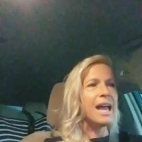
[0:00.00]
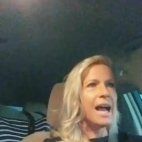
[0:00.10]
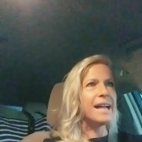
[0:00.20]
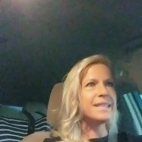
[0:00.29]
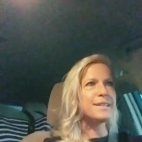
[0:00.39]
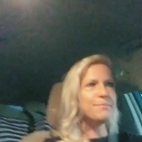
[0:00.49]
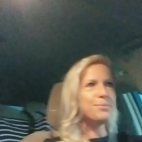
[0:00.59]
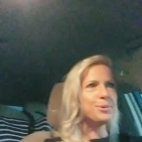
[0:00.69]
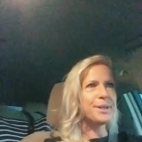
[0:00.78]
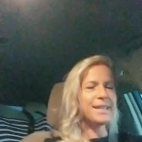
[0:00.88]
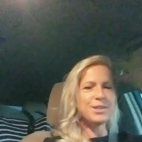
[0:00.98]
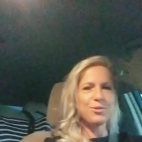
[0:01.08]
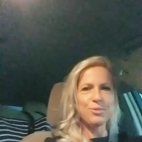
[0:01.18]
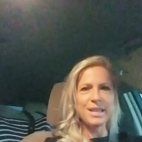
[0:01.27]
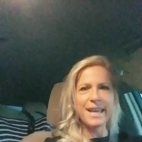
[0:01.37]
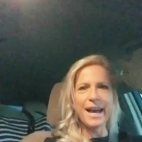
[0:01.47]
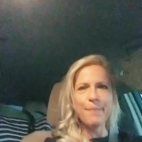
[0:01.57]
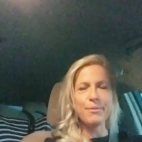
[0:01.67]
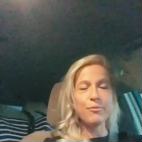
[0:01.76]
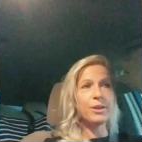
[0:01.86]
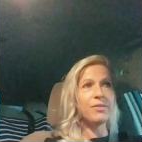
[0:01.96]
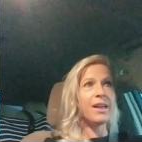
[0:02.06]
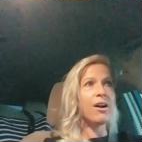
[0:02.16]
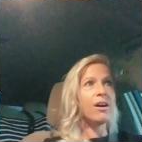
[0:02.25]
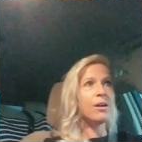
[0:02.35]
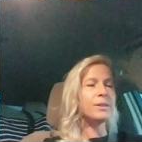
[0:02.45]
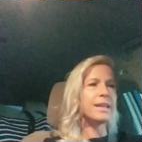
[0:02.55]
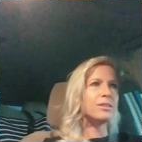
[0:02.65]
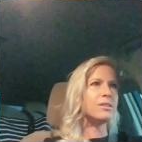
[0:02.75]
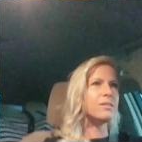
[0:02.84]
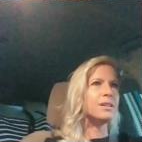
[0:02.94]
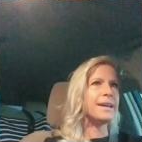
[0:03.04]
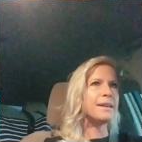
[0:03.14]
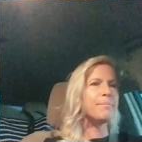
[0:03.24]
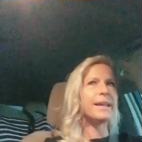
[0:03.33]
at some point as a recap of what they are, what they look like.